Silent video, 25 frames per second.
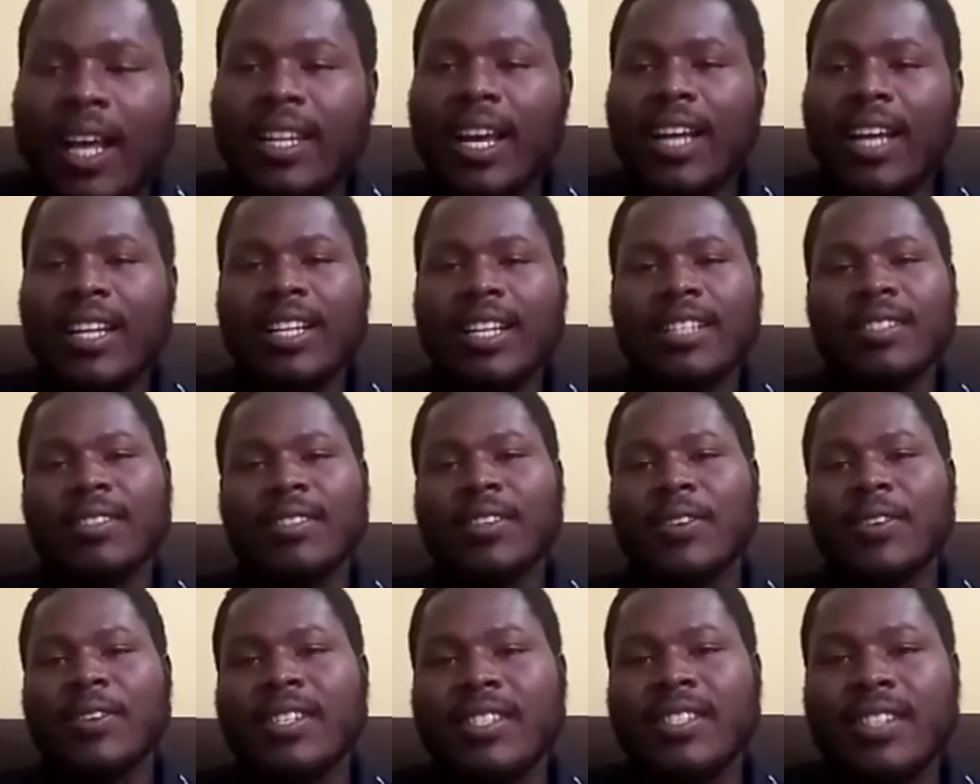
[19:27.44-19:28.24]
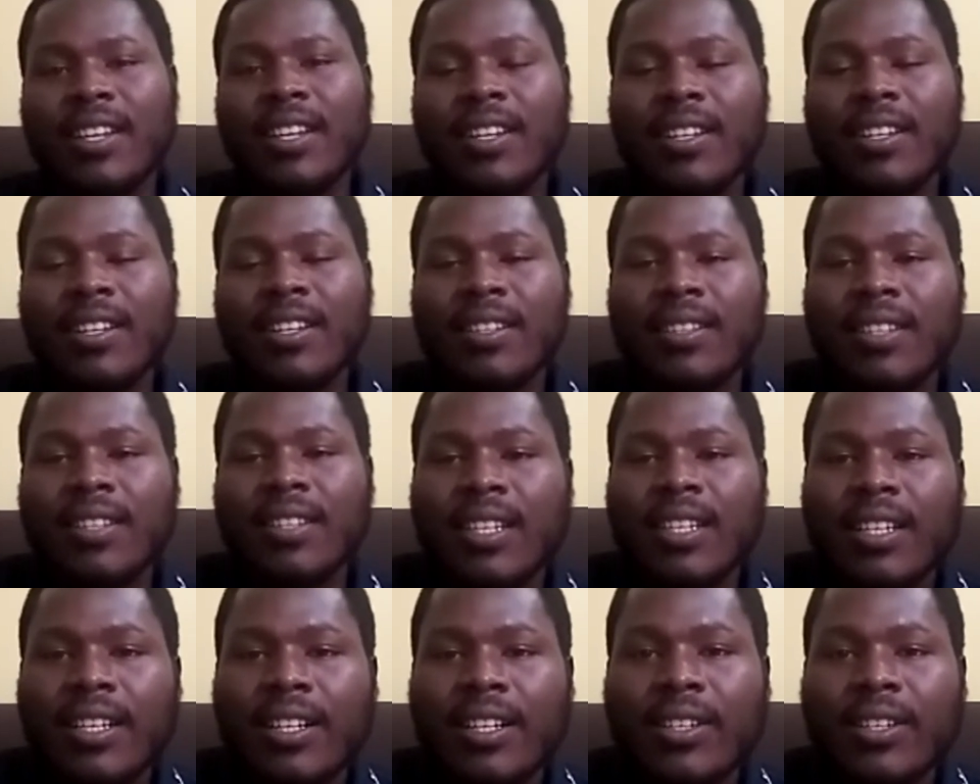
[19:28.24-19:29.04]
unless there is
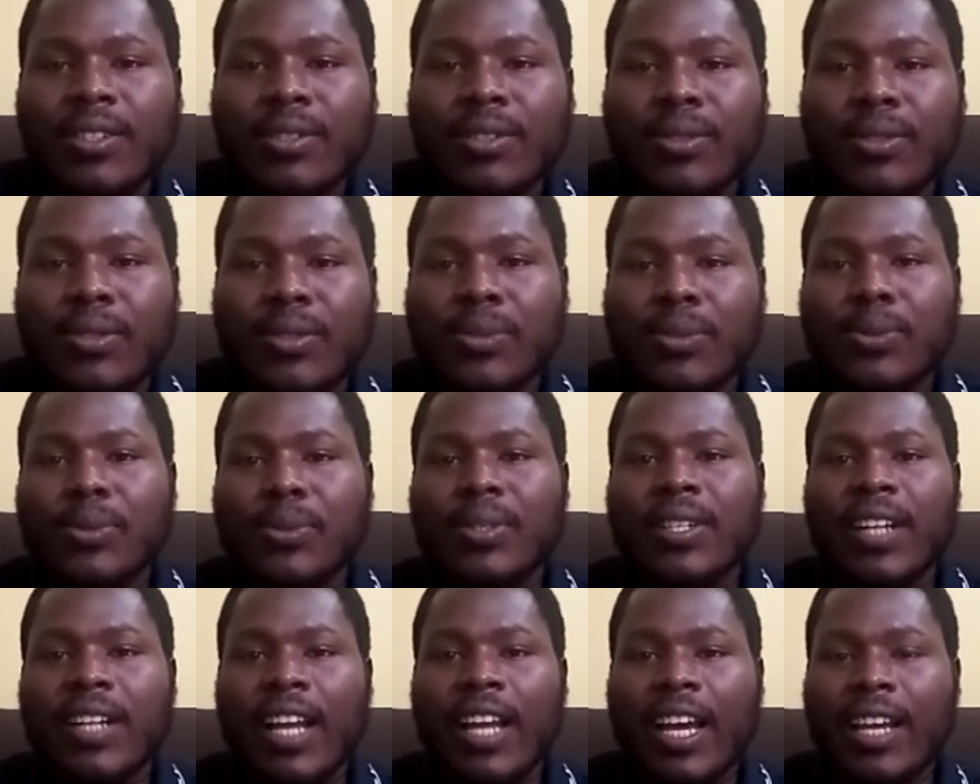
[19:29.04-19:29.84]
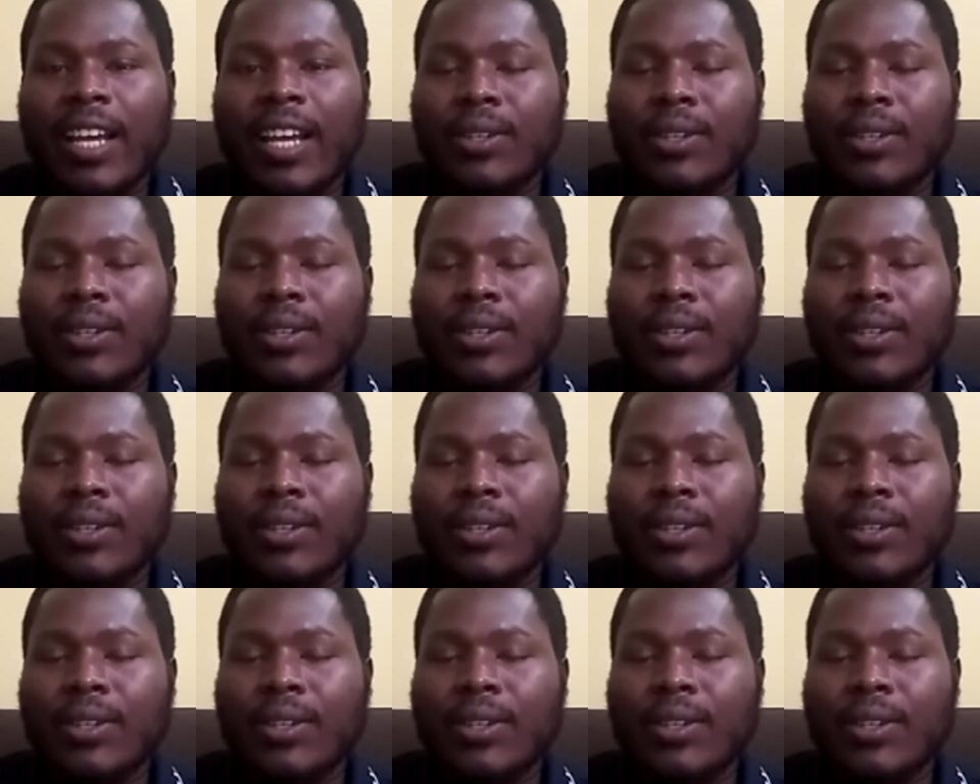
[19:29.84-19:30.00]
anything else you would like